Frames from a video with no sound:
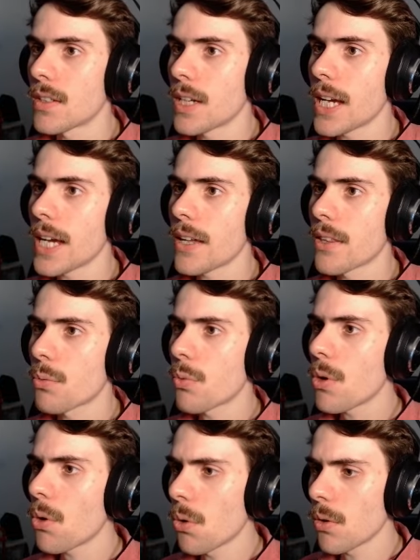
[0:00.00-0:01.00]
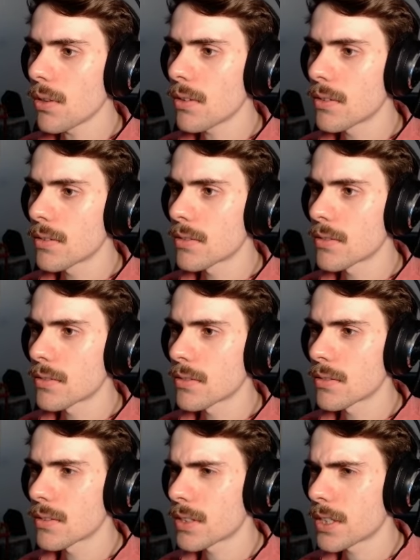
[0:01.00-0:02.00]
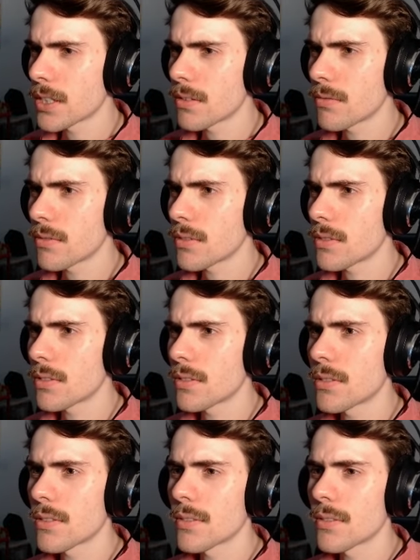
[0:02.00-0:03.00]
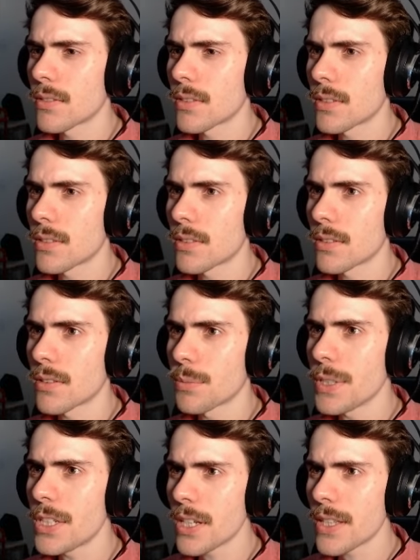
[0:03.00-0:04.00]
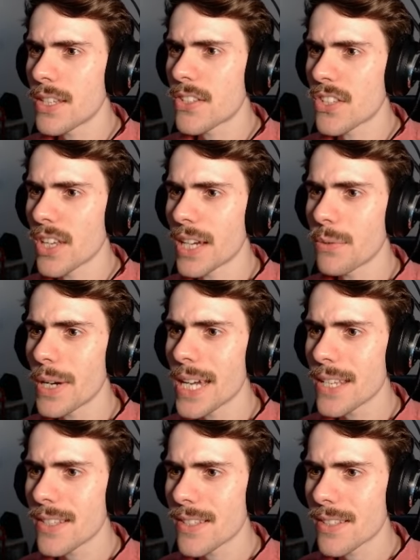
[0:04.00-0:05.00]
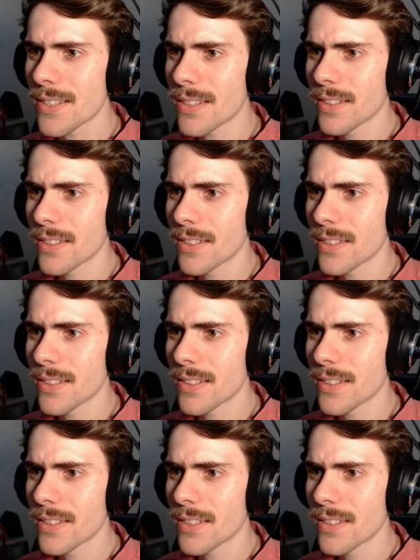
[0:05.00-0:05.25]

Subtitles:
Ah, the wall. Can we turn this sideways?